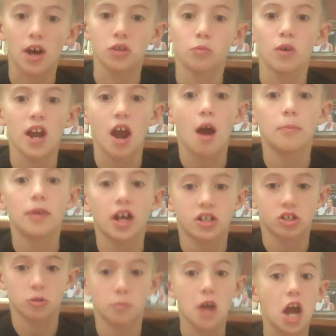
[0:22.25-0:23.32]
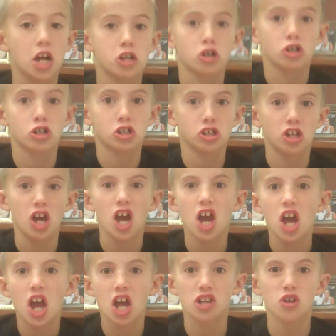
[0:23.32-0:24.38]
By the way, I'm Patrick Patrickson,
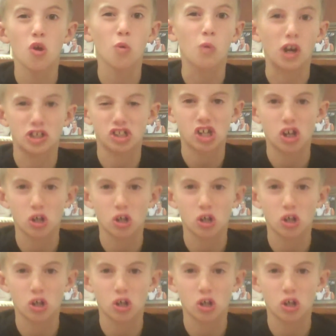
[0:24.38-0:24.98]
and you're watching